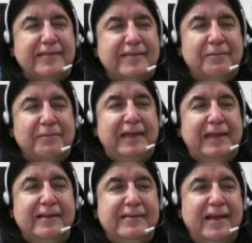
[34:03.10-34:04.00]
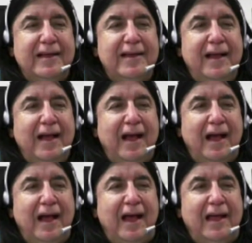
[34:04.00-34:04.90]
some things,
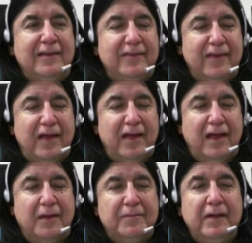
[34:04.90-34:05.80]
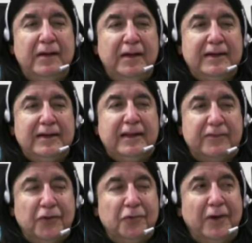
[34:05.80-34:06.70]
and get
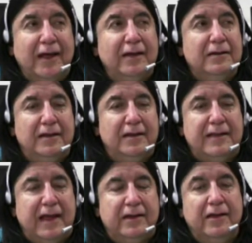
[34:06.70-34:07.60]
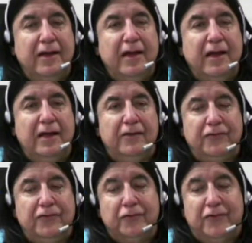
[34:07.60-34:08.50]
taller and then
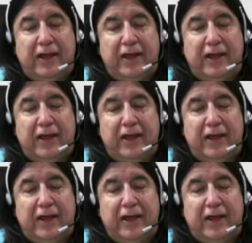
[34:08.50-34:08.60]
shorter